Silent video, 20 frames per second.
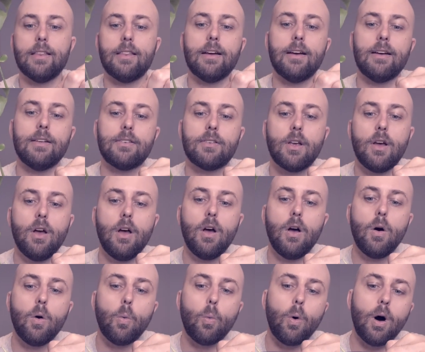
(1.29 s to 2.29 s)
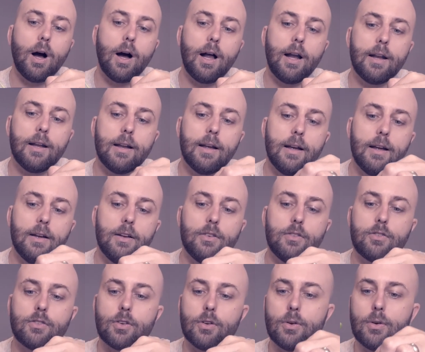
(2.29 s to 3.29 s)
There's 1,
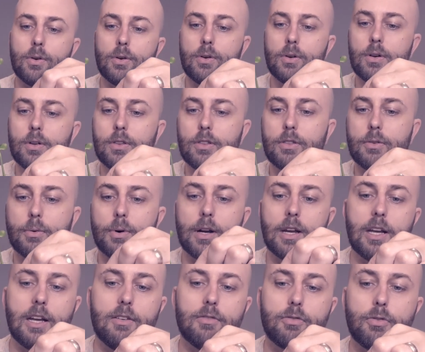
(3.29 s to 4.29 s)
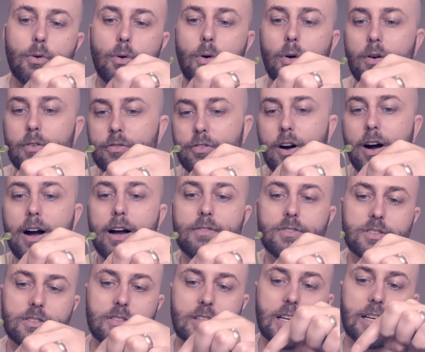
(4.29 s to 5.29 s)
2, 3, 4, 5,
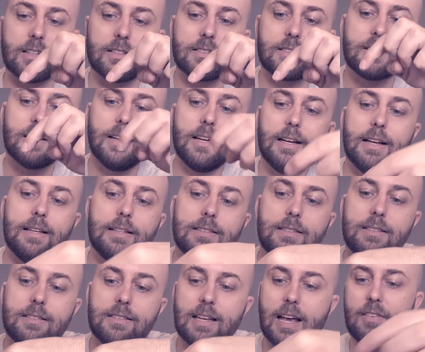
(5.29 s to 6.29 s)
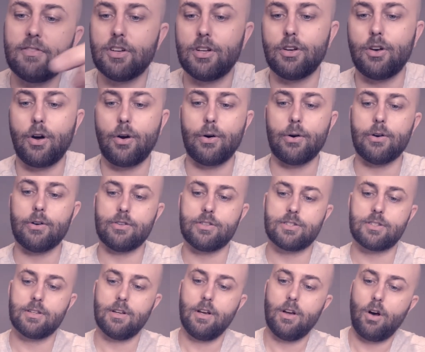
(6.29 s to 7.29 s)
6, 7
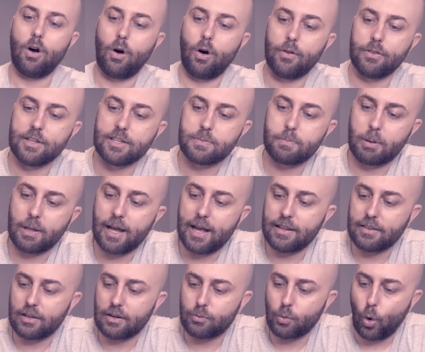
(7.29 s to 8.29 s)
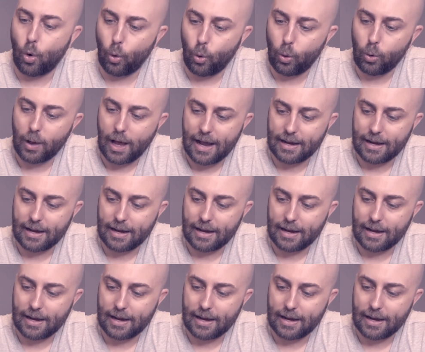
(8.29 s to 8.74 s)
nodes on this plant that have all